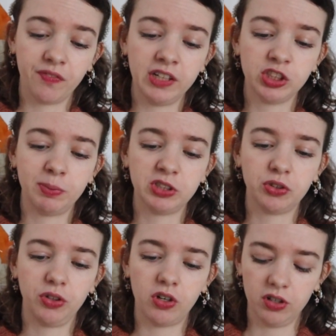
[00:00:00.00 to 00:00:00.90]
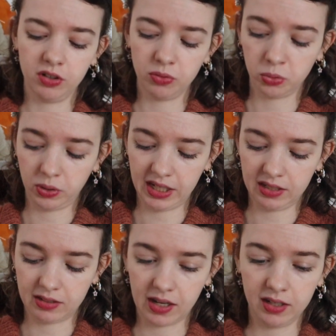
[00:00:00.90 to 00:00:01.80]
really special yarn, all
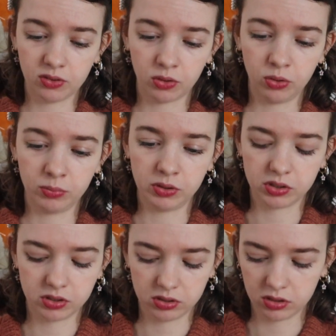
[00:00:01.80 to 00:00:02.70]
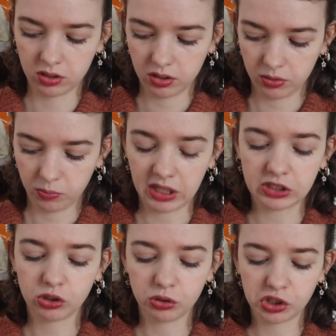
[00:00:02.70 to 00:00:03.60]
hand dyed, or almost,
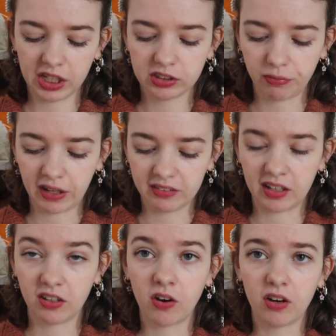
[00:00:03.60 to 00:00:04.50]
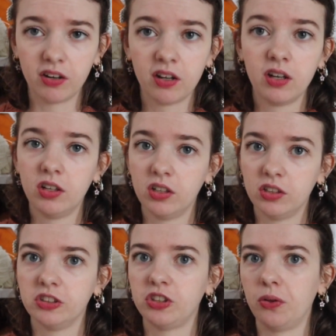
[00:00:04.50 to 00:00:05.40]
2 skeins of hand dyed yarn.
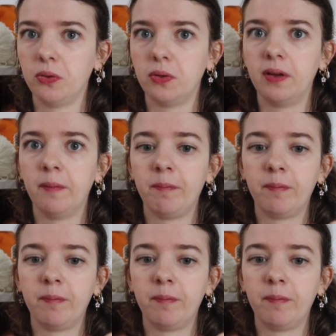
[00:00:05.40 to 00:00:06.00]
So